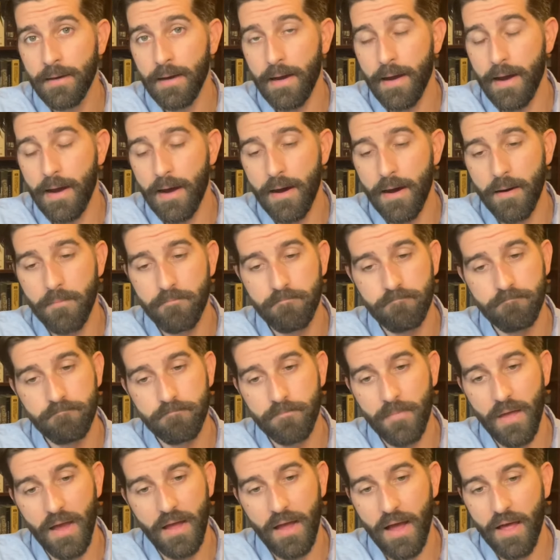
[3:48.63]
um,
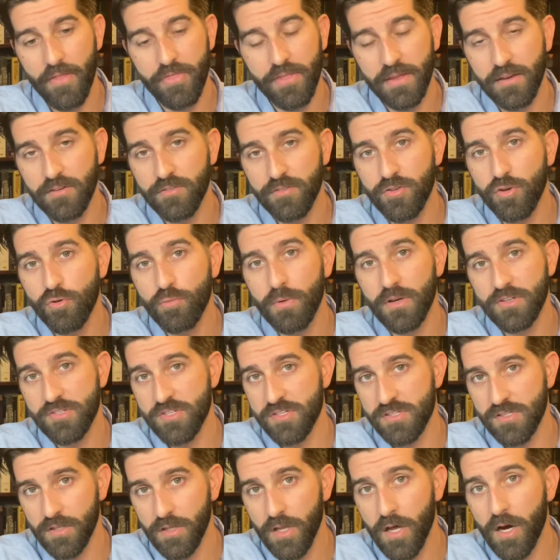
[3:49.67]
I, I, think too much
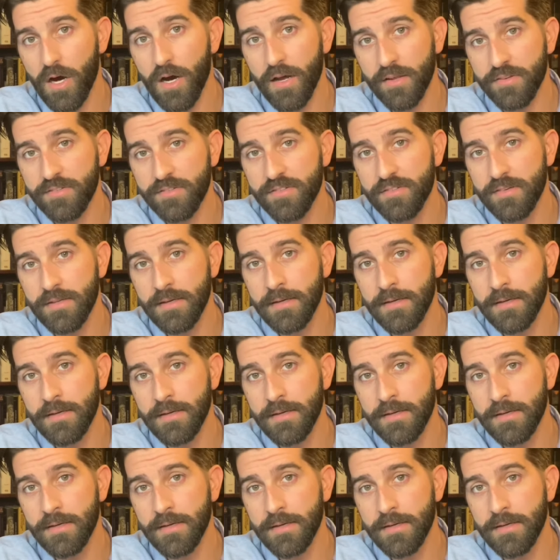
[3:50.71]
is lost